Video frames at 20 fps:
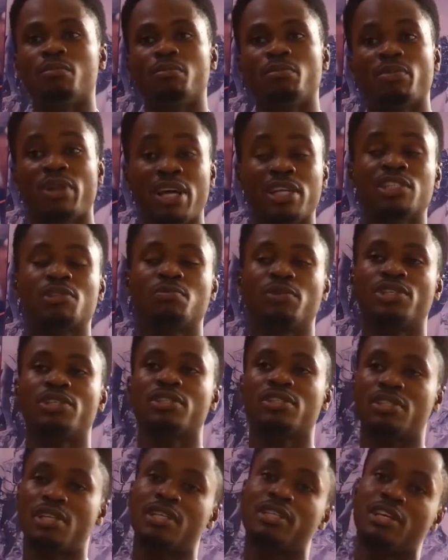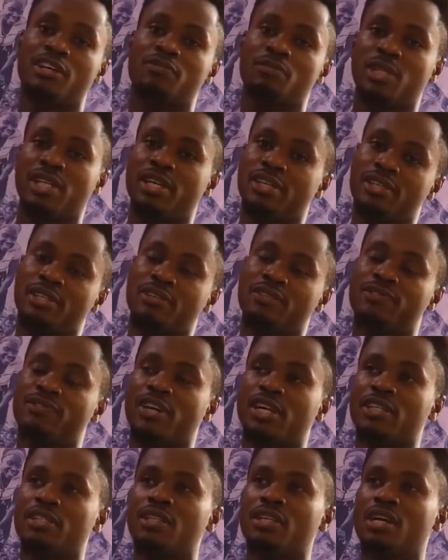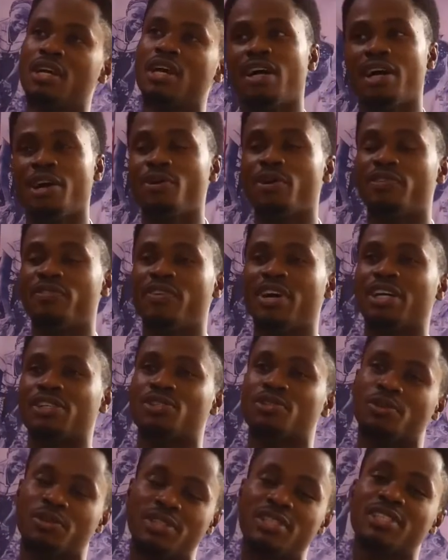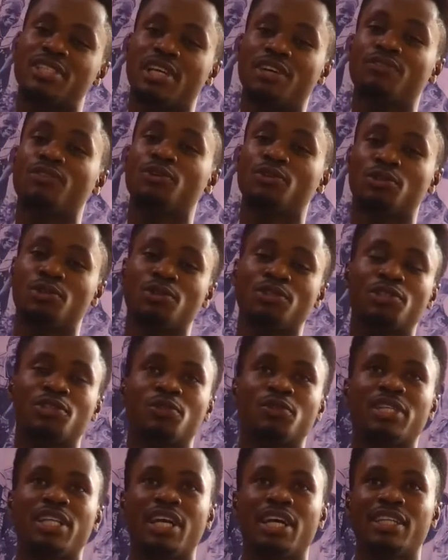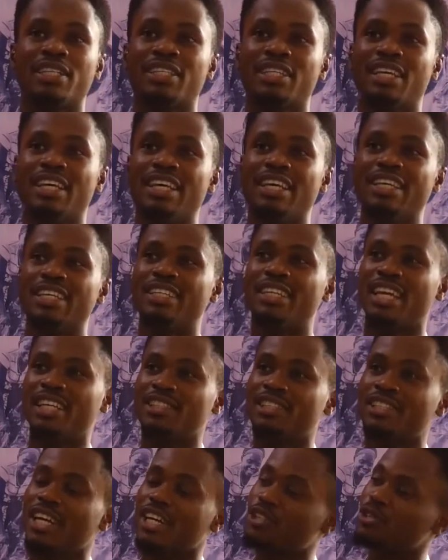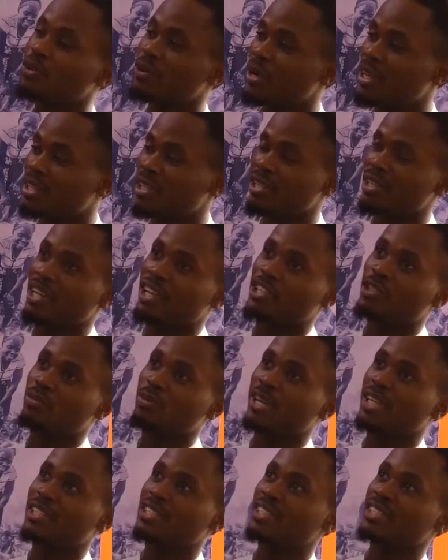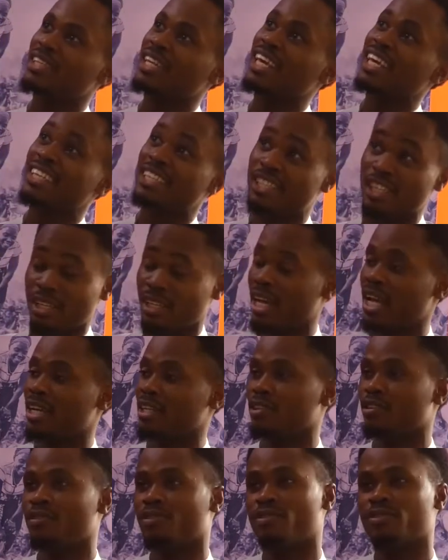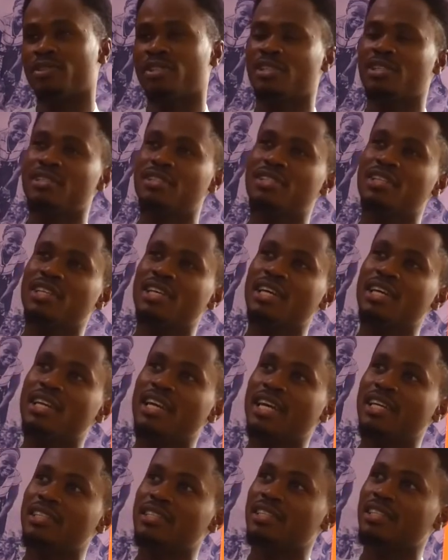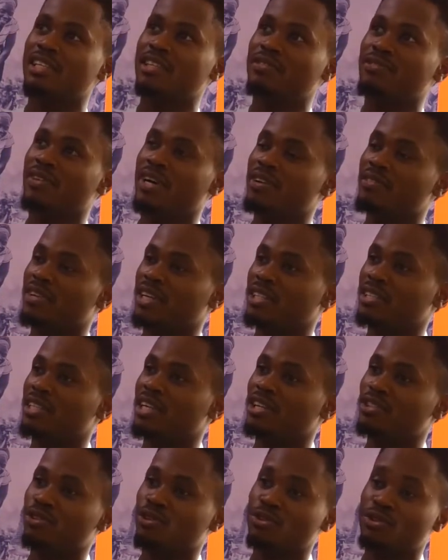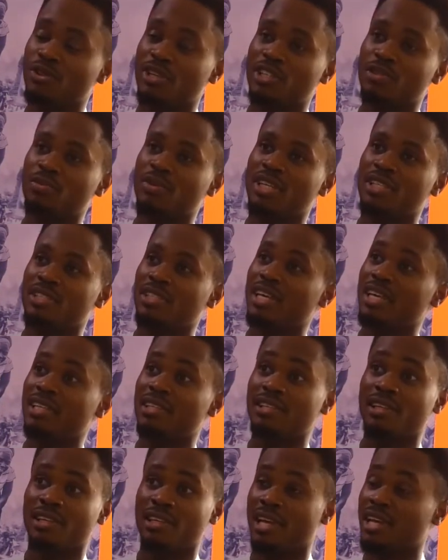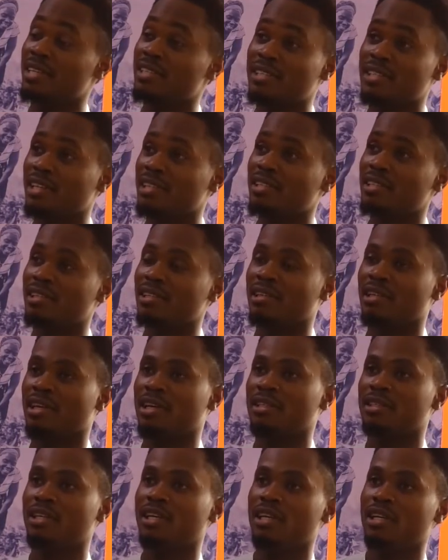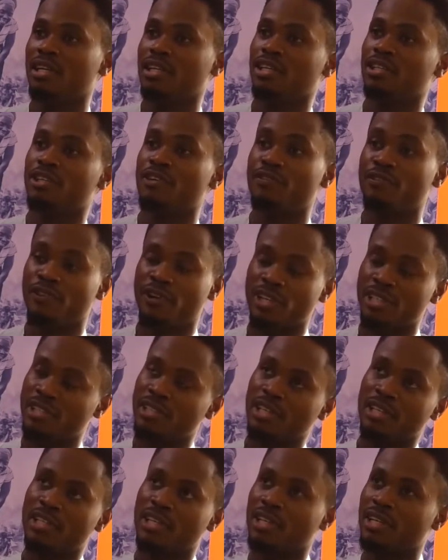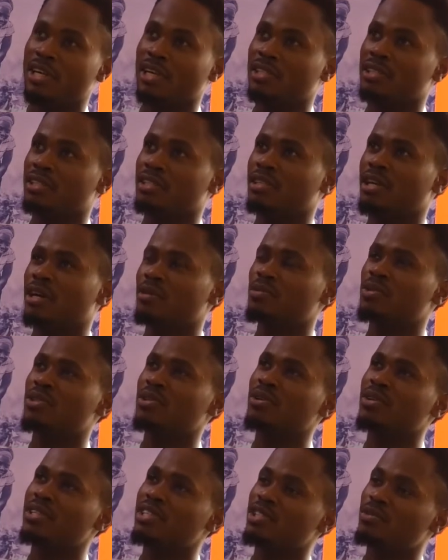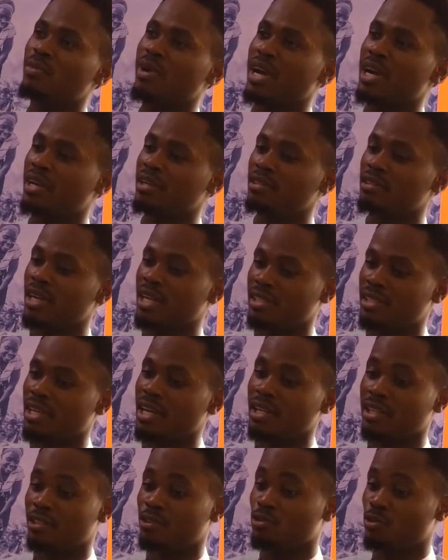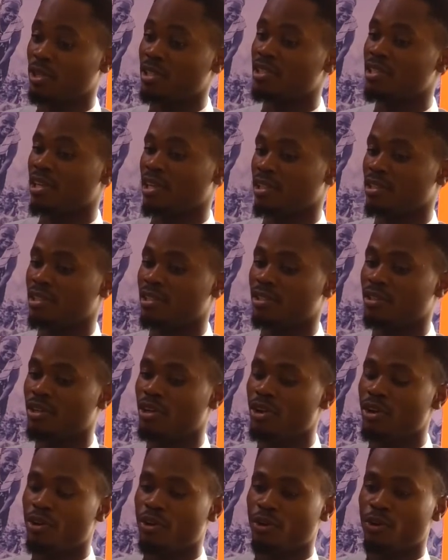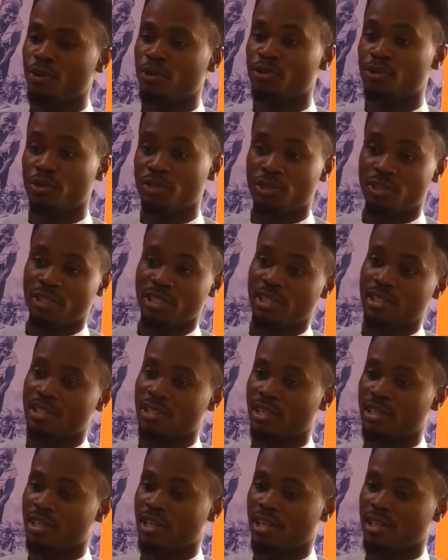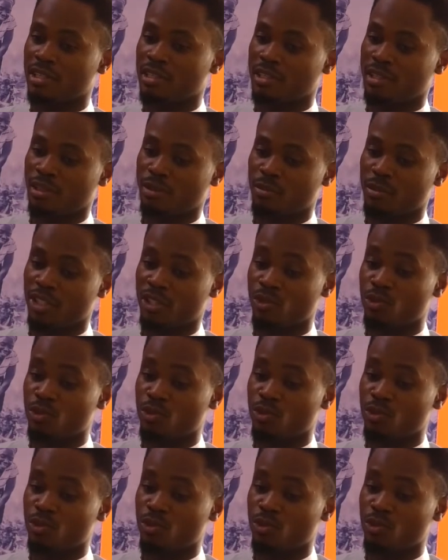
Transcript: plant species that have been identified. However, studies have also shown that Nigeria is currently experiencing a decline. Since the year 1985, Nigeria has also experienced a decline, a steady decline in deforested areas. Studies by Razak in 2019 also suggested that in